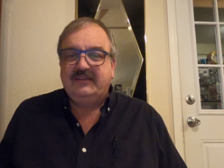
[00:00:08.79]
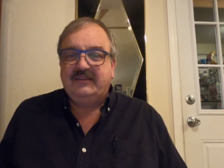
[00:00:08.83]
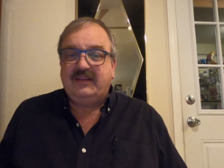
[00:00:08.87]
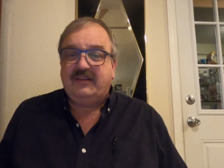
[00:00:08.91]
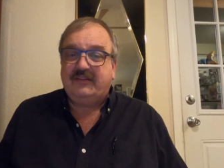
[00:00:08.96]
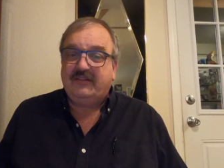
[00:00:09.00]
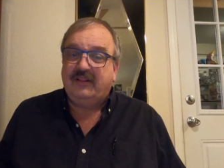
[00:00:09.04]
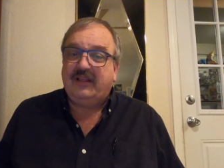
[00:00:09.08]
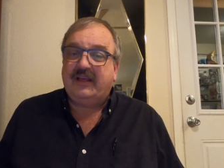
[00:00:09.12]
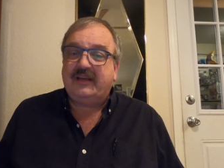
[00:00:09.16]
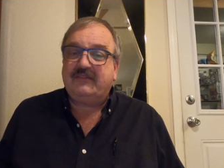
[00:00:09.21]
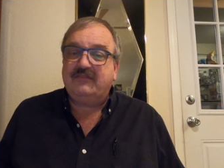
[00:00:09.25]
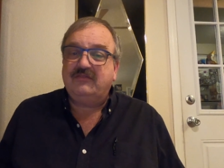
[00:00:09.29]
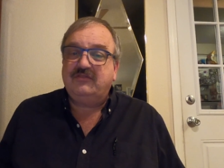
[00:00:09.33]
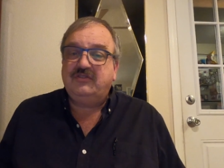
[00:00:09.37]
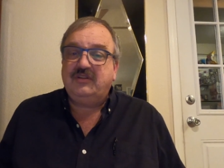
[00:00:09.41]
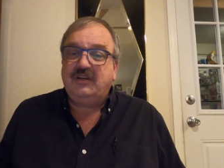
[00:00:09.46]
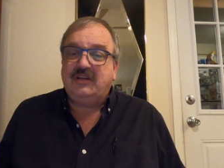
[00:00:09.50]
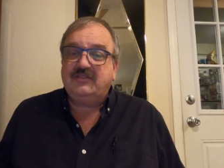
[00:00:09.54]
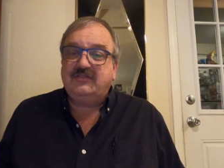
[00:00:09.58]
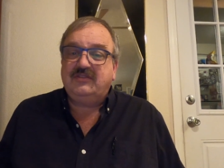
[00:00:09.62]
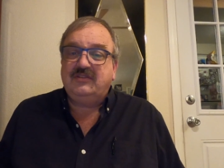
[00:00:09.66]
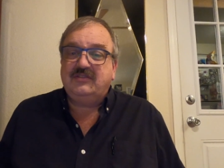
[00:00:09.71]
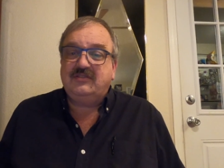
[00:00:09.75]
Now, the lack of
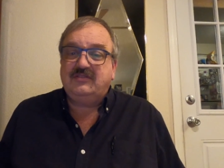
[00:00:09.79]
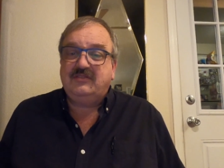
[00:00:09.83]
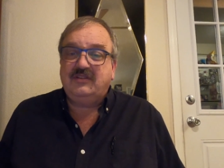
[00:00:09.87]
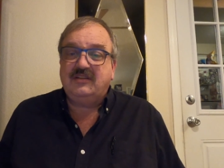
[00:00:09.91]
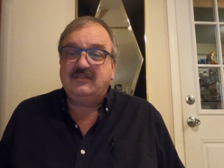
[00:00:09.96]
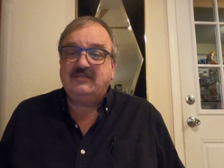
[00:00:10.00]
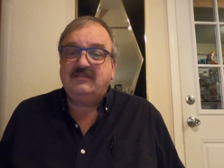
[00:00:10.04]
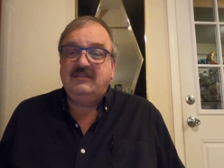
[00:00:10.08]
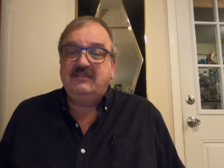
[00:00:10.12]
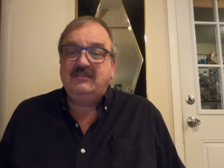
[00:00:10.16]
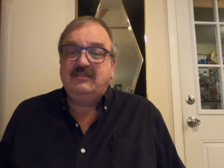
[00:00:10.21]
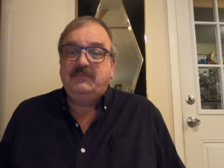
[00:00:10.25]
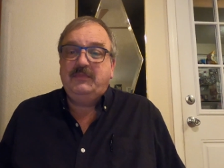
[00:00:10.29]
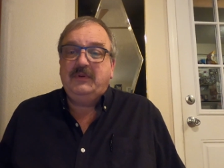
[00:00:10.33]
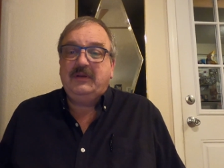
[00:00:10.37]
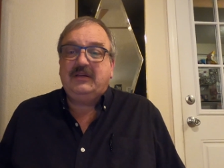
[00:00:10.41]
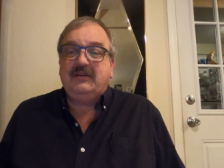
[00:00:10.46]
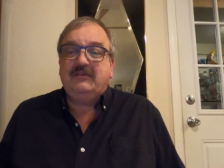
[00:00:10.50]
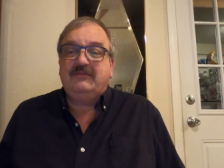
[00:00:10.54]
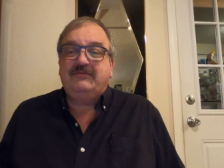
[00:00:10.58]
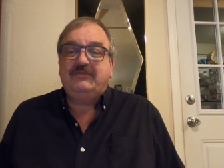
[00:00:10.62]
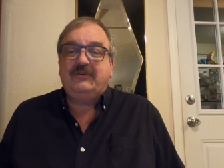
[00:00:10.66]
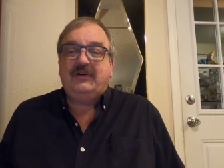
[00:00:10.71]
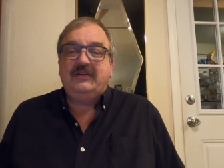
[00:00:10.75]
justice does need to be
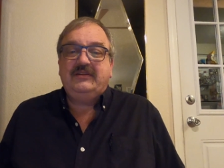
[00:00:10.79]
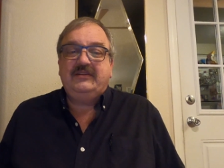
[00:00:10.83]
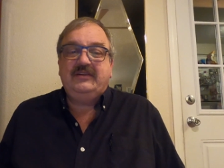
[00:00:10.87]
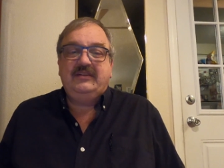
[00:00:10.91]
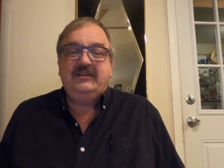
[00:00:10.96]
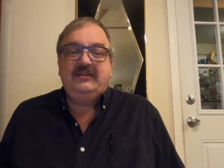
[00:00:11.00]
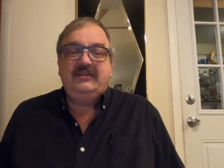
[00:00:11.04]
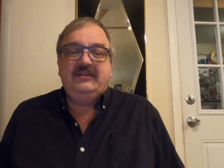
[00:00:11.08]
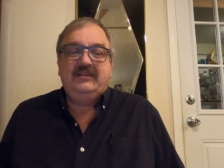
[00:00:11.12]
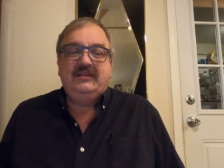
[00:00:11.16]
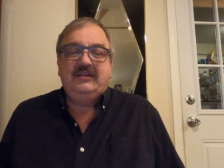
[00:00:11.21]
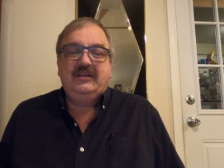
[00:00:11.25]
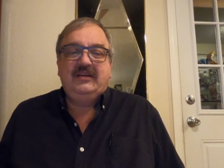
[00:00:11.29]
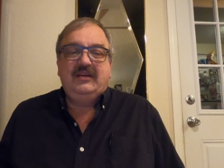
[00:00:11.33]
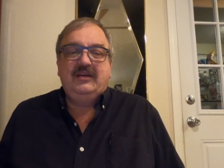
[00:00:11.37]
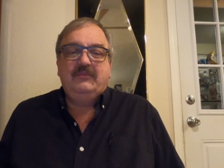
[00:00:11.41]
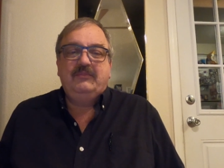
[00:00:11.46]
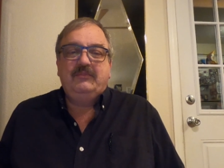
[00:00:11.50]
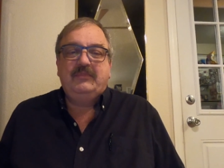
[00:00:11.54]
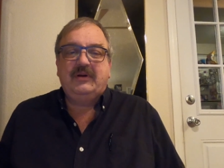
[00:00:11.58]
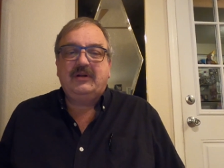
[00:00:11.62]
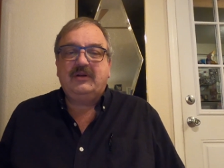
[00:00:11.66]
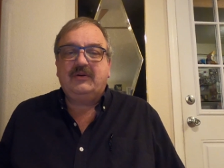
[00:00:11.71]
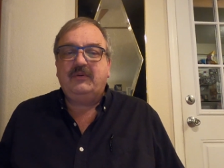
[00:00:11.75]
confronted,
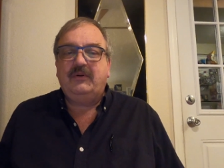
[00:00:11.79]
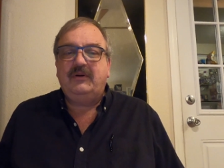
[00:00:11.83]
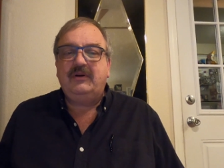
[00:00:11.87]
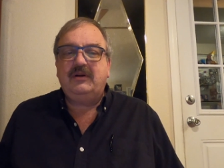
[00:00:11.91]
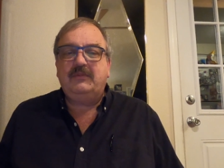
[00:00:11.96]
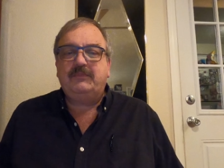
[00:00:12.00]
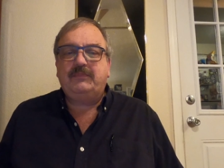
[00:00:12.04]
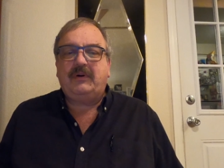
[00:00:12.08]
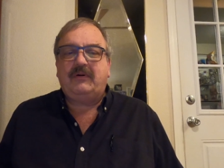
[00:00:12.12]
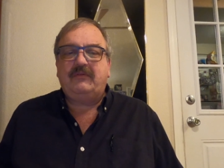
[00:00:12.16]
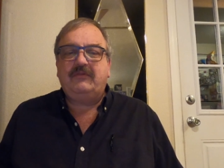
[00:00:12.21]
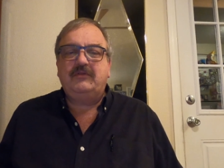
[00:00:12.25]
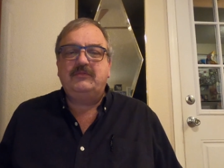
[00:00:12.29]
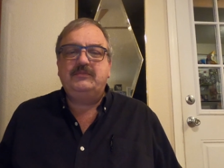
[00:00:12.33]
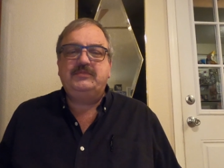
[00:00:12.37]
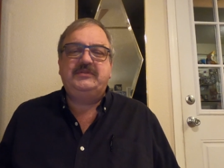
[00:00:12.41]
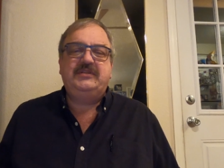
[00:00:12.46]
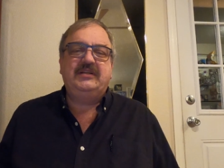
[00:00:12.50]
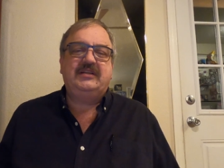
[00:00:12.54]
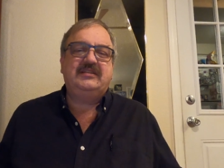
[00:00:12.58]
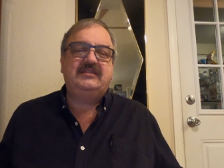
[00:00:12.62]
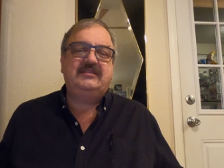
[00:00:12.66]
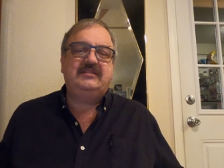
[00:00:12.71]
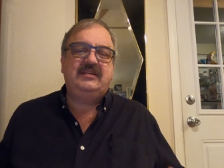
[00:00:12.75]
but according to
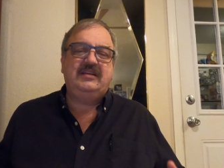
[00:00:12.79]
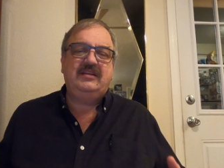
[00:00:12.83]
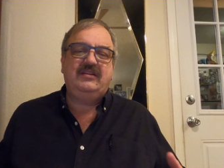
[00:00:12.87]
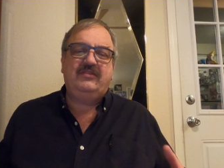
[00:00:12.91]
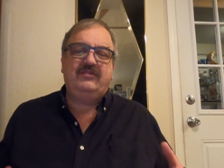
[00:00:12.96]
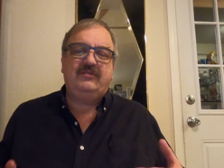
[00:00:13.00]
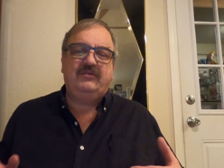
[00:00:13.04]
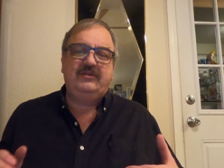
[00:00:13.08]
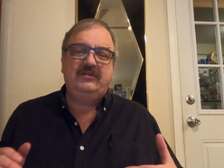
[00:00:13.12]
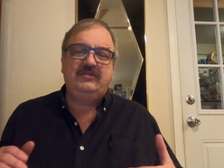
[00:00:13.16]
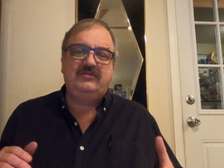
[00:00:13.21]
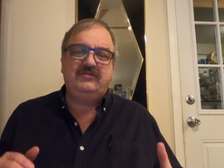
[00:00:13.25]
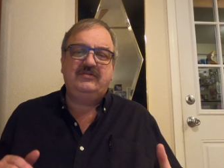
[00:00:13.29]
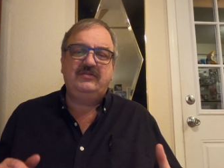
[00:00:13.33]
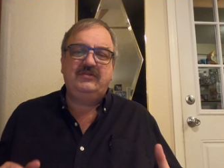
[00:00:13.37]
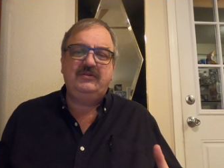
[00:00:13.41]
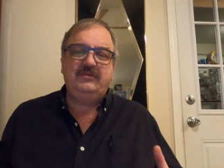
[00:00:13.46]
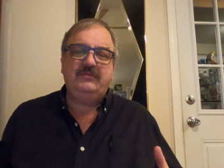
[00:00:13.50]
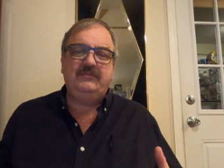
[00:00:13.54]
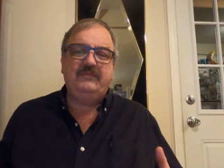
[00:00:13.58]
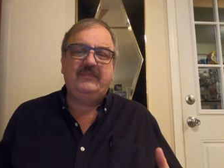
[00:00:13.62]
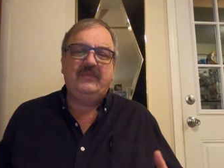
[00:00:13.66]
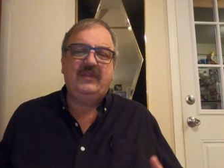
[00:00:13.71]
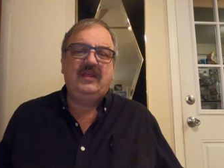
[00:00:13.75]
Proverbs
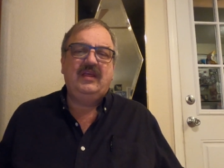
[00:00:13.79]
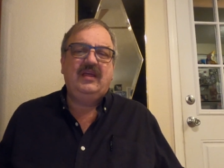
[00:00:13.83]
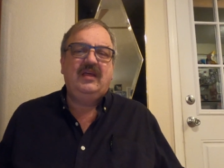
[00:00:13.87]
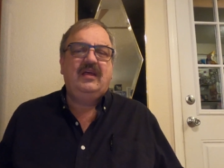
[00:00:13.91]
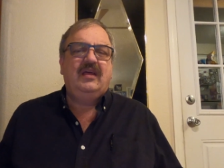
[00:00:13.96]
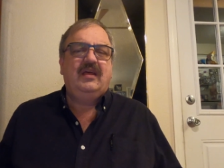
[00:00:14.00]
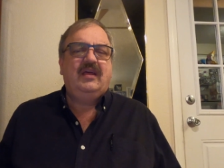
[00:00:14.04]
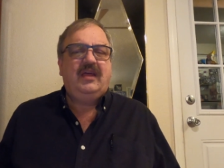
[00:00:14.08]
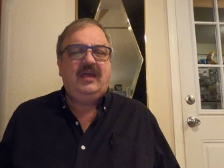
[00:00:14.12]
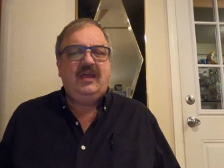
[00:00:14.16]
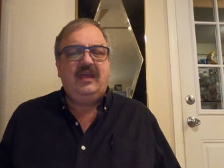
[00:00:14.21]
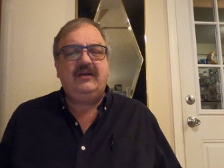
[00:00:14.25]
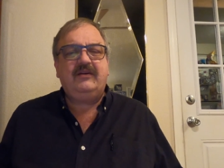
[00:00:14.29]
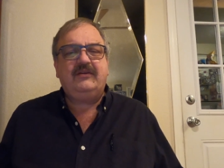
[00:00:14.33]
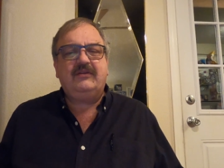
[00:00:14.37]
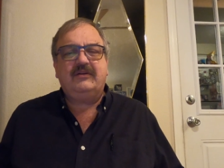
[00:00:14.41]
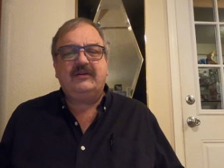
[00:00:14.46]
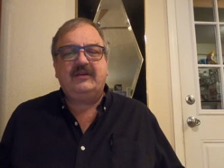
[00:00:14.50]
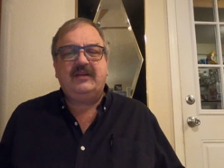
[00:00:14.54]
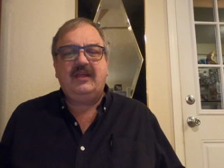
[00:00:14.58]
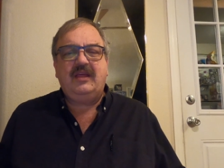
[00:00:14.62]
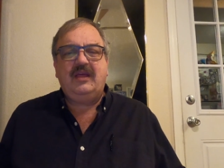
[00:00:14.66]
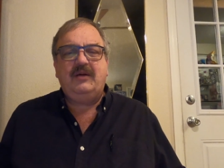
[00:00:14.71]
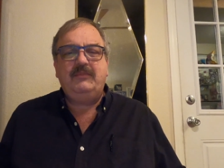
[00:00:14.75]
16:32,
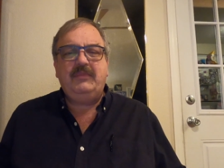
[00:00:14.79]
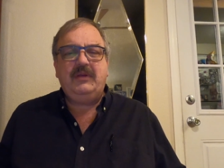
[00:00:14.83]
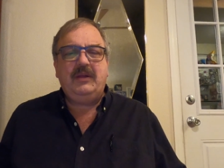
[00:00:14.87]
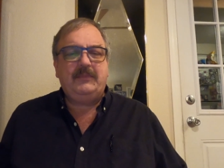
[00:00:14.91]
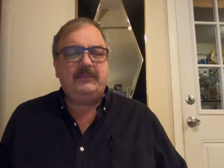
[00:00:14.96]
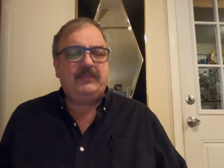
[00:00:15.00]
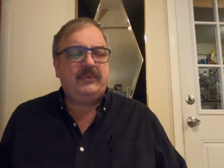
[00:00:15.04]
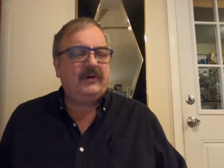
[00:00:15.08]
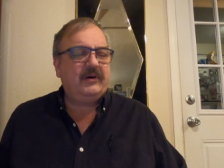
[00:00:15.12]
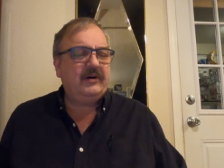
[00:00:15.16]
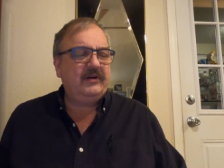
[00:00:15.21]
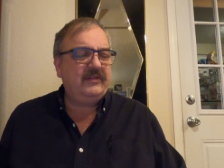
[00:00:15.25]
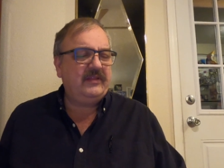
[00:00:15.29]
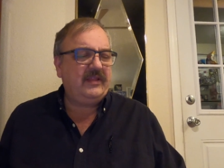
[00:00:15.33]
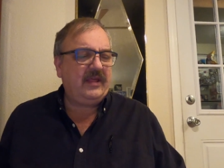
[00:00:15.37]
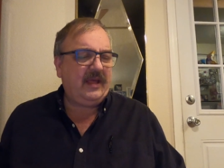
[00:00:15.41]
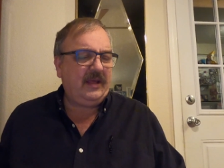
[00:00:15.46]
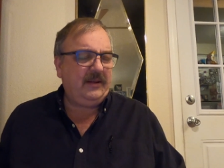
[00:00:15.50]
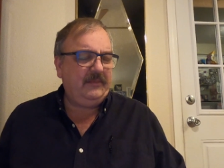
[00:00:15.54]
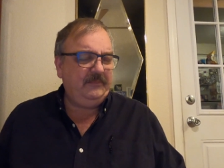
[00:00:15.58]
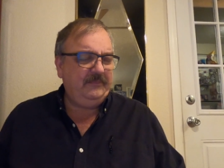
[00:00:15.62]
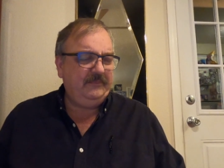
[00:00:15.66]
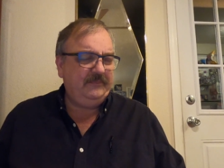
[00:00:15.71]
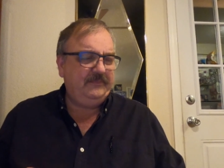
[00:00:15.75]
anger can't be a part of
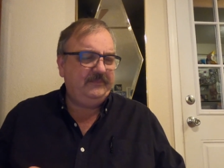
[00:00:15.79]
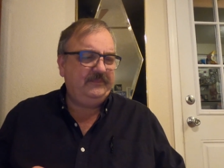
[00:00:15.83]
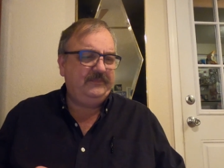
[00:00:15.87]
that.